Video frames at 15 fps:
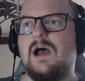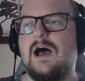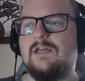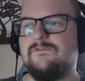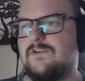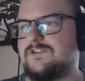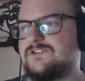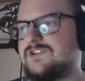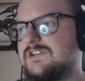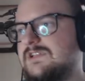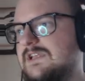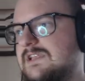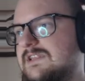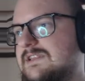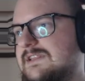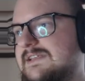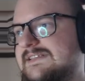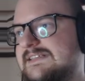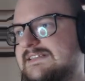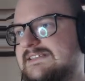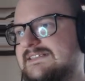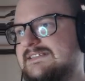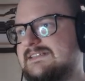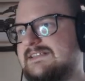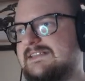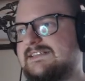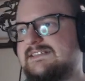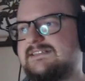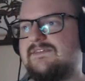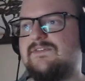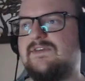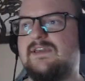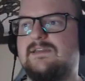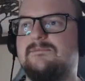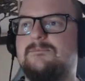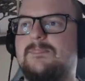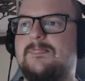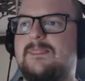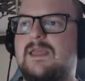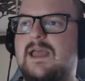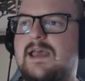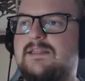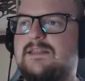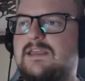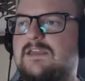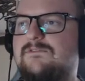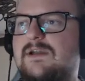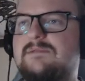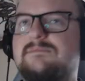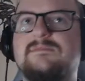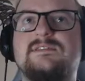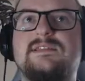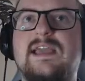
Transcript: Unfortunately, this is the thing. And if I'm